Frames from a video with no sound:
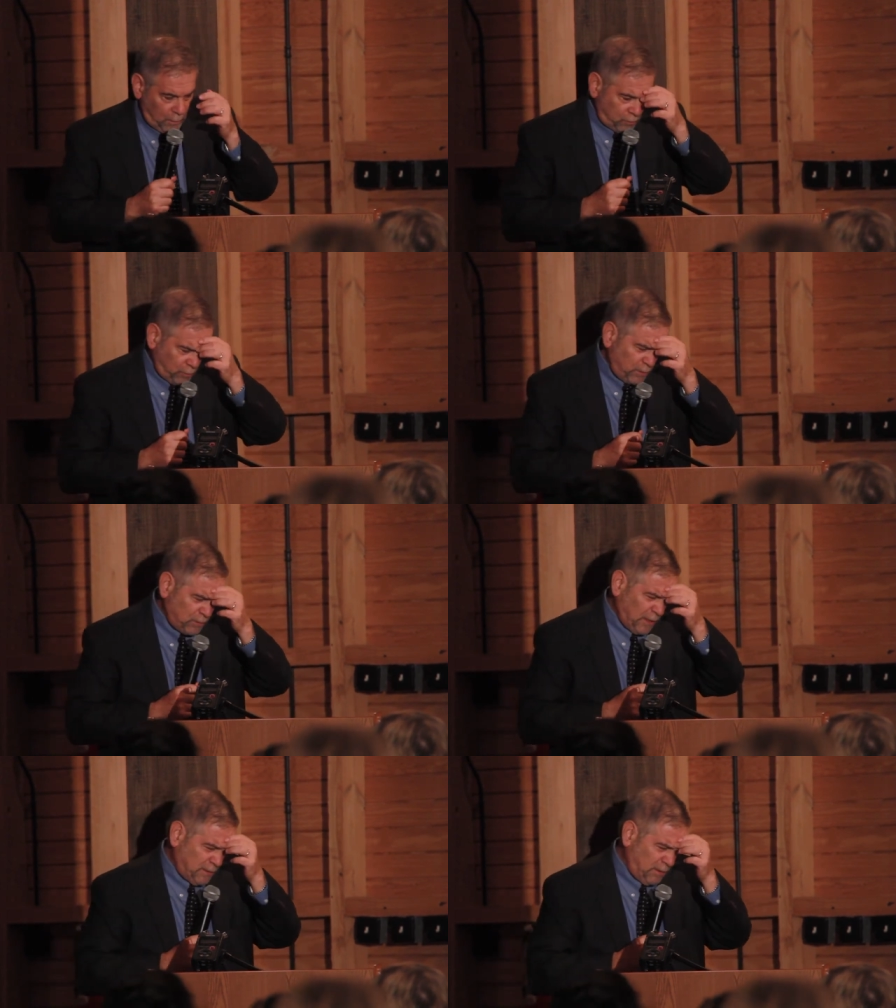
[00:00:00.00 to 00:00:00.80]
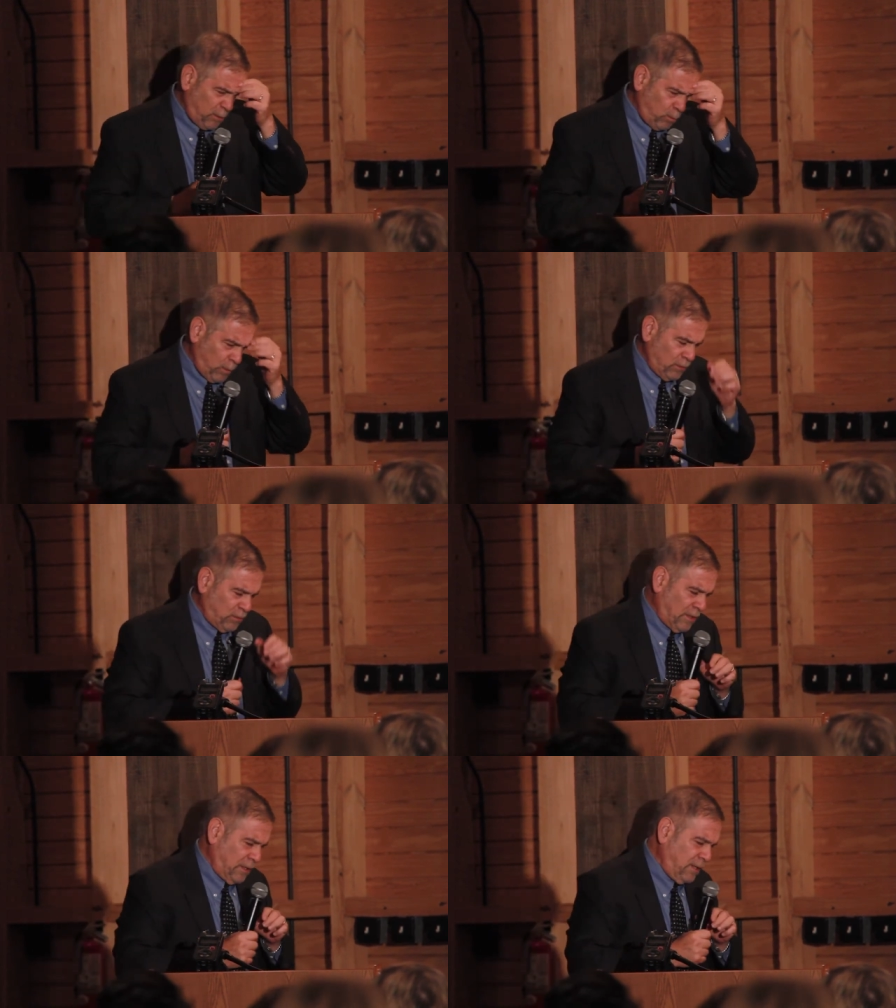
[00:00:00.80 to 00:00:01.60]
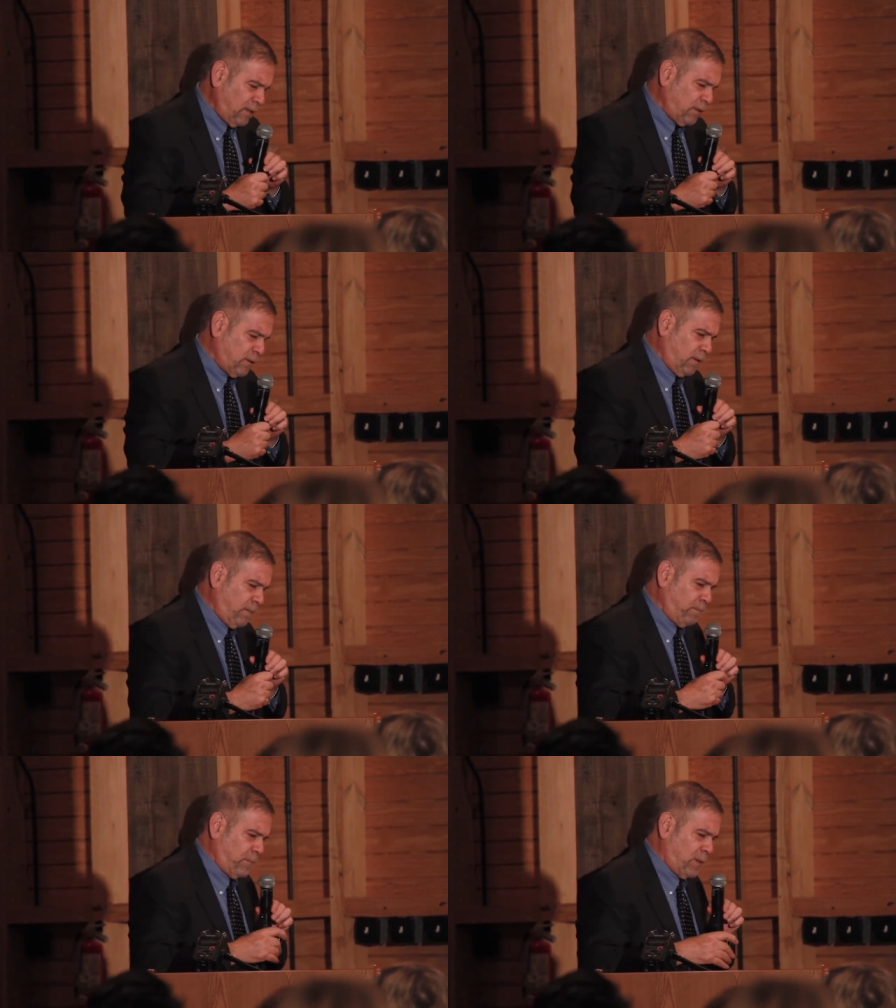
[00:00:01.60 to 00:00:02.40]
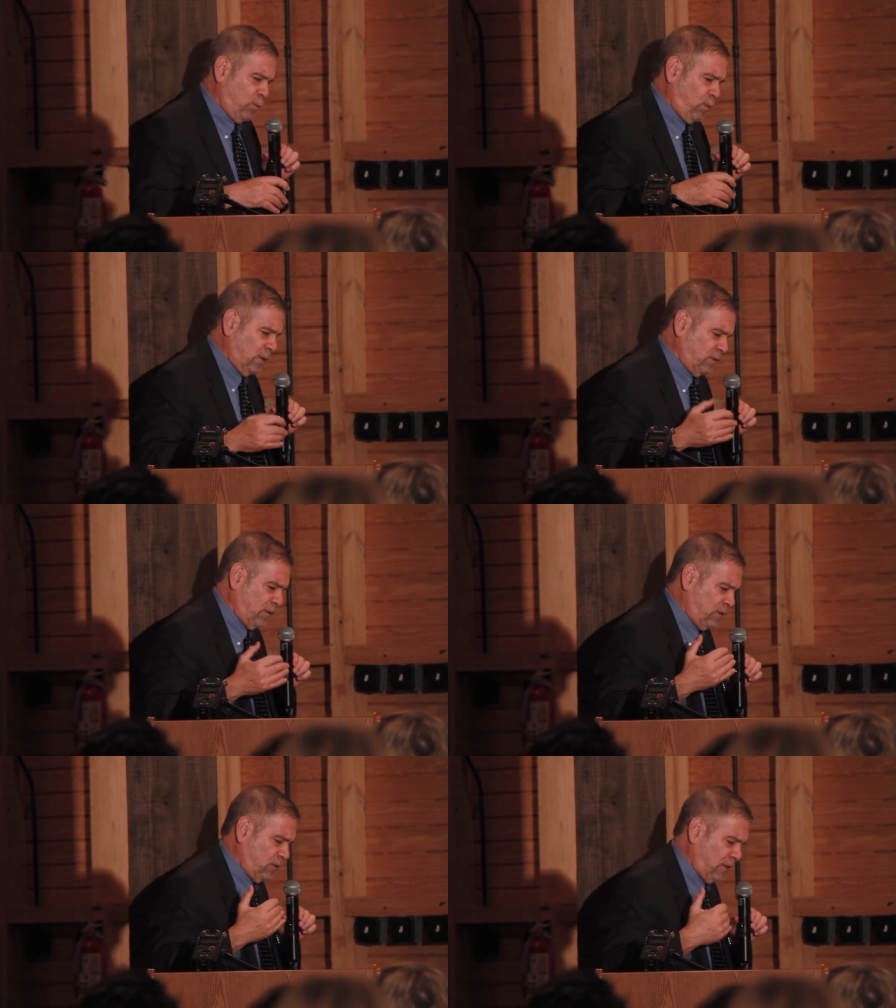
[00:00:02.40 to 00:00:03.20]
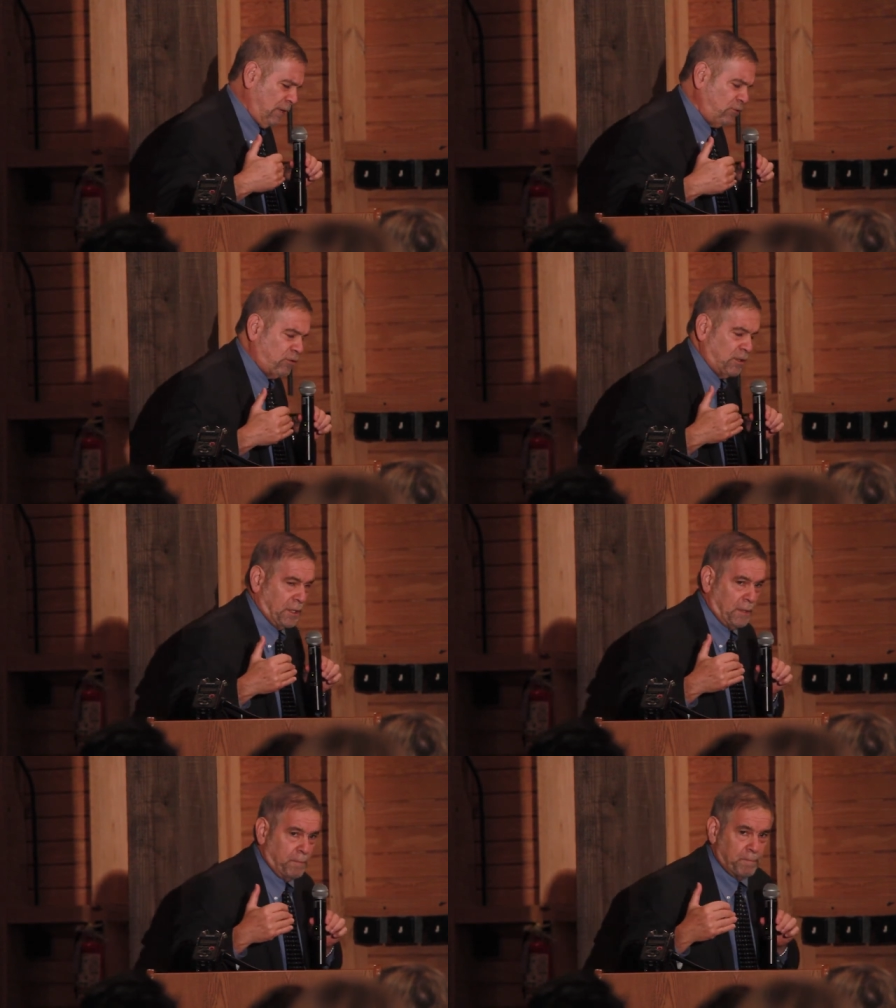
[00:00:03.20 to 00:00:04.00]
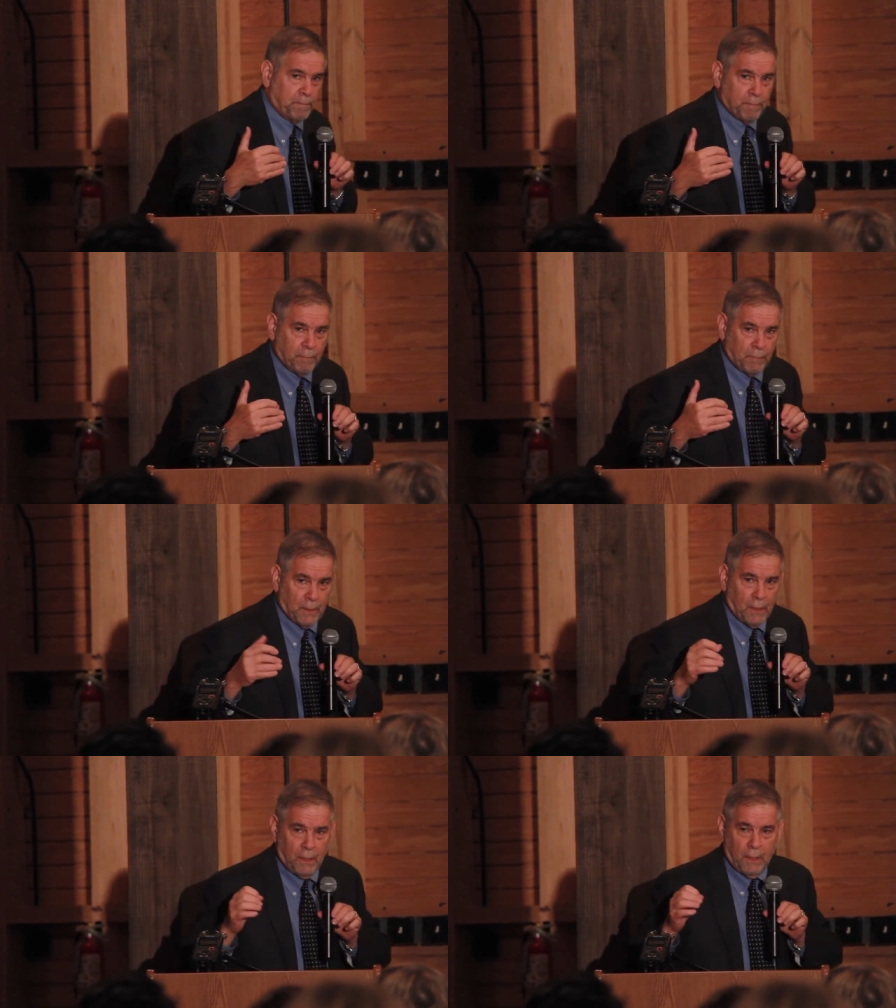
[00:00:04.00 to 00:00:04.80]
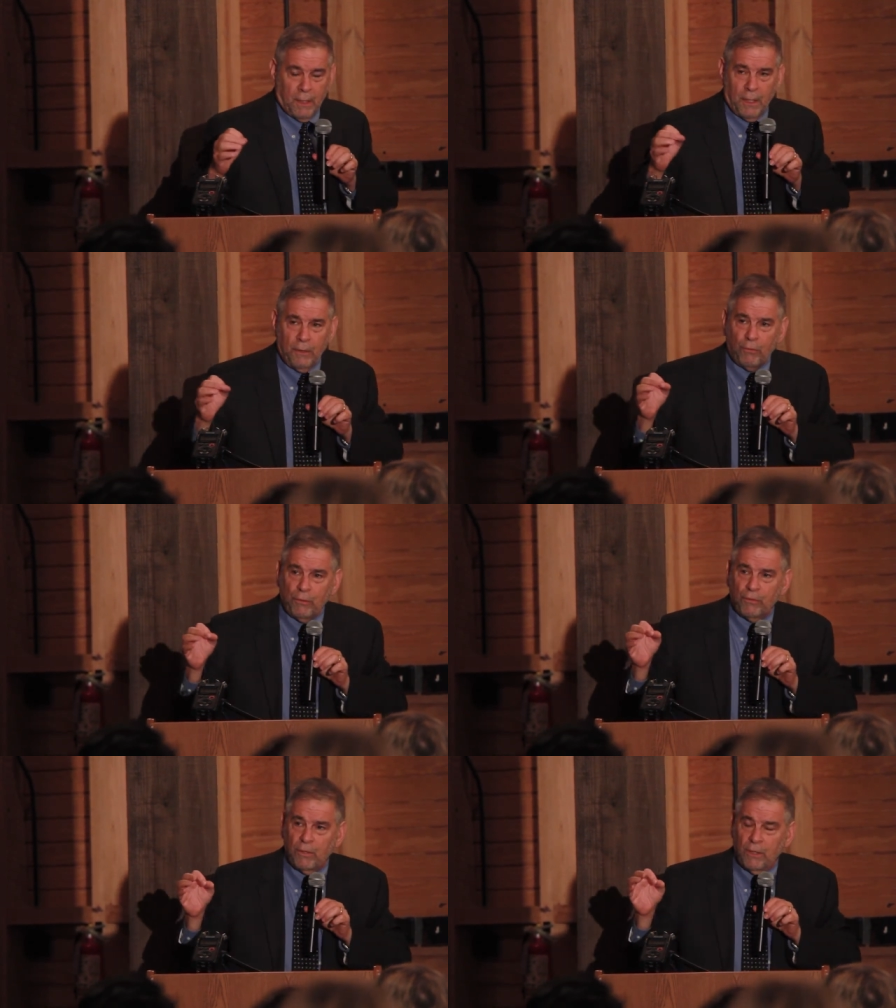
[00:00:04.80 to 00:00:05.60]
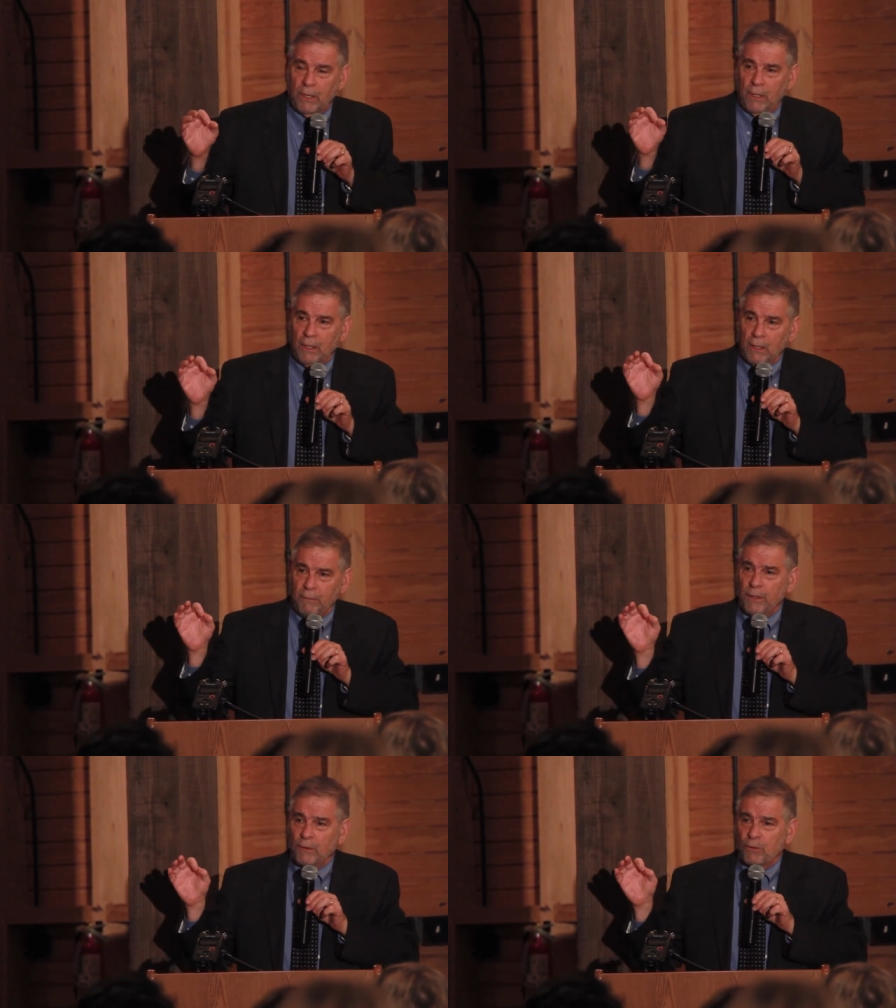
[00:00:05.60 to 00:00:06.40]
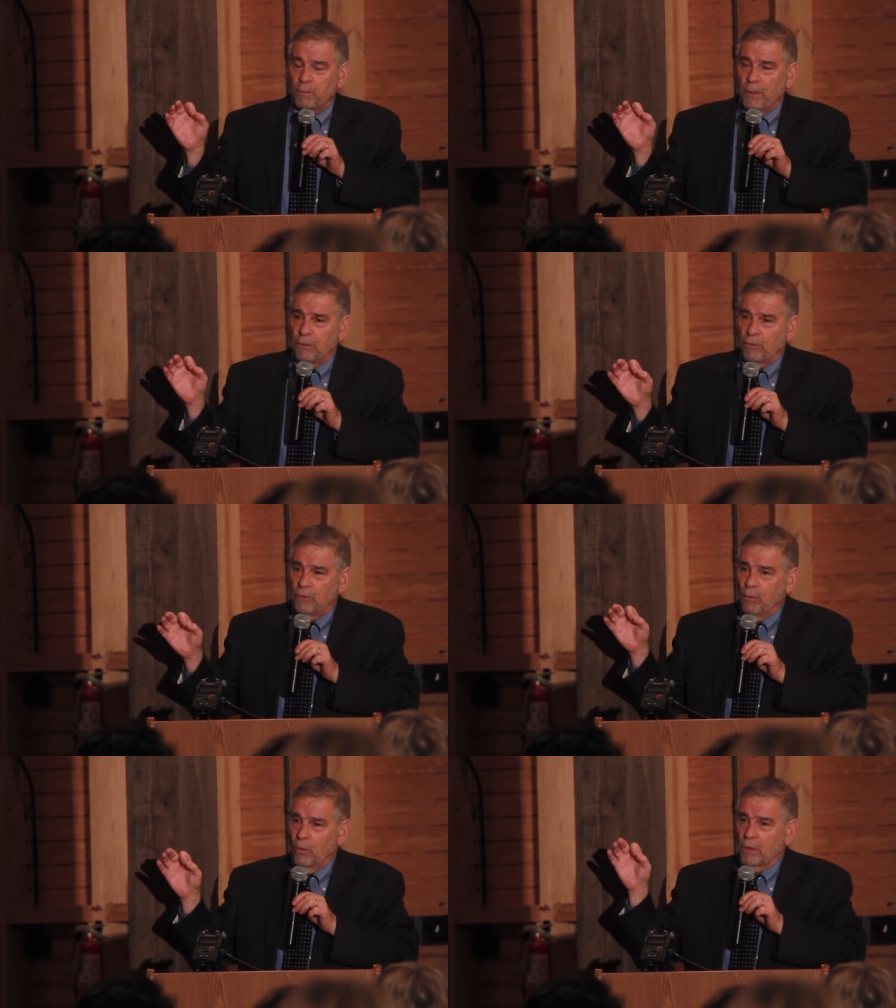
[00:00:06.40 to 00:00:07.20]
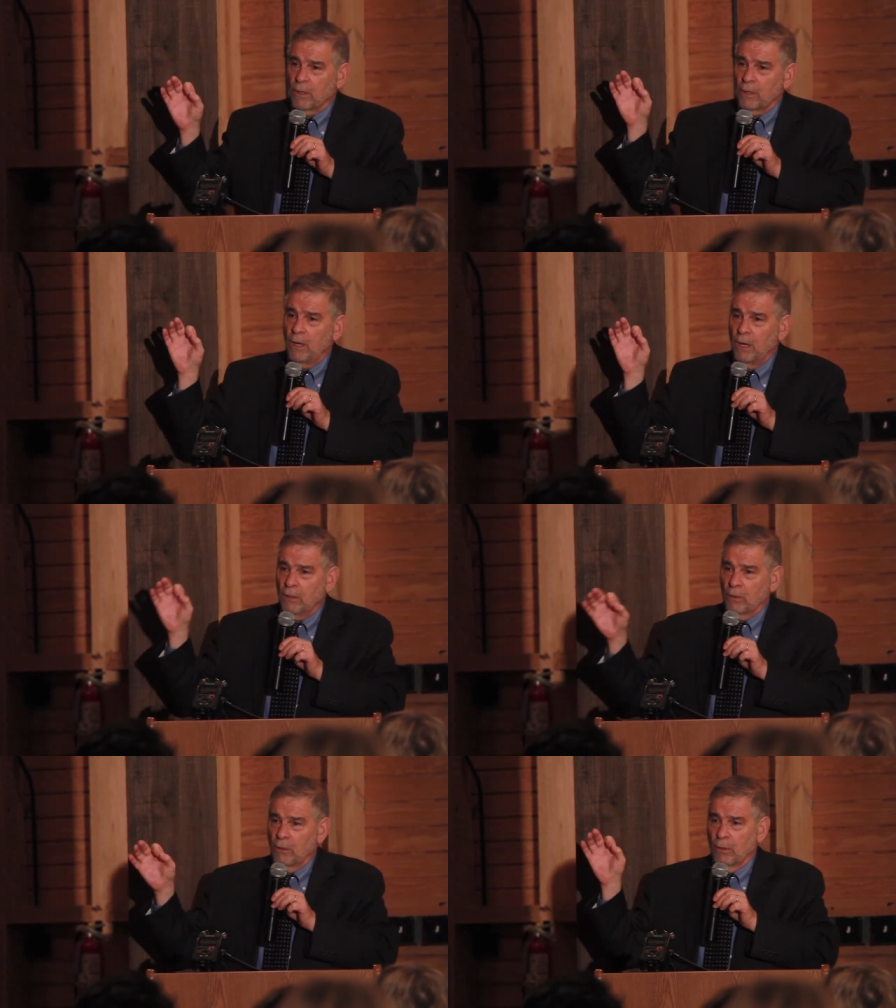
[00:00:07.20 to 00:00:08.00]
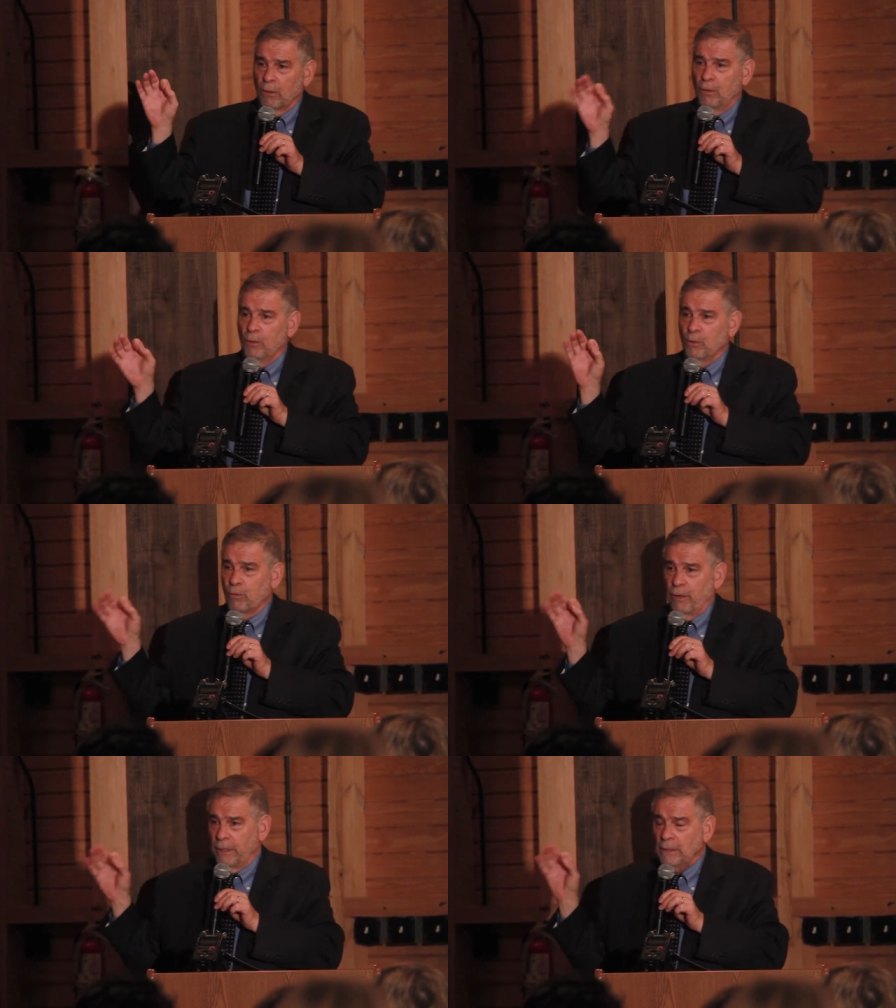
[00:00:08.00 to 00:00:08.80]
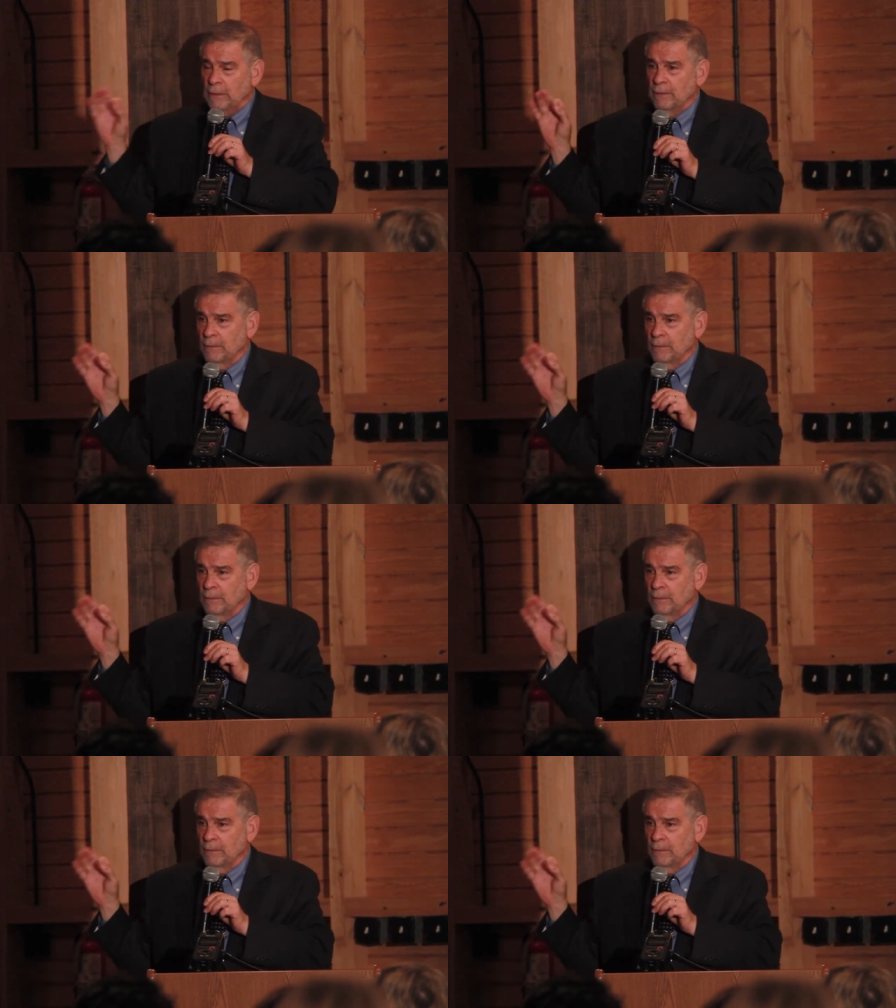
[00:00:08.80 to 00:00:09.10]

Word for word: So his idea was that Hitler was essentially interested in living space in order to conquer the Ukraine